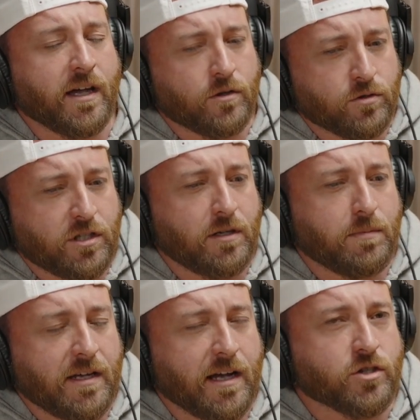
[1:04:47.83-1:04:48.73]

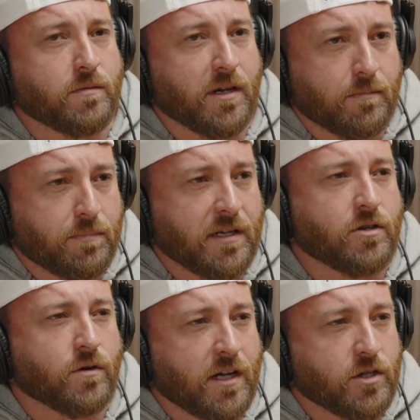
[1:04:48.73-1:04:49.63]
NOTB actually made a big
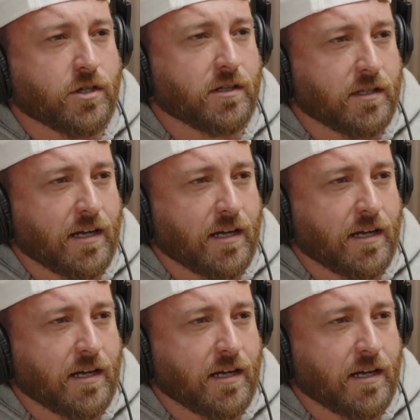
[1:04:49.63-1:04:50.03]
donation at the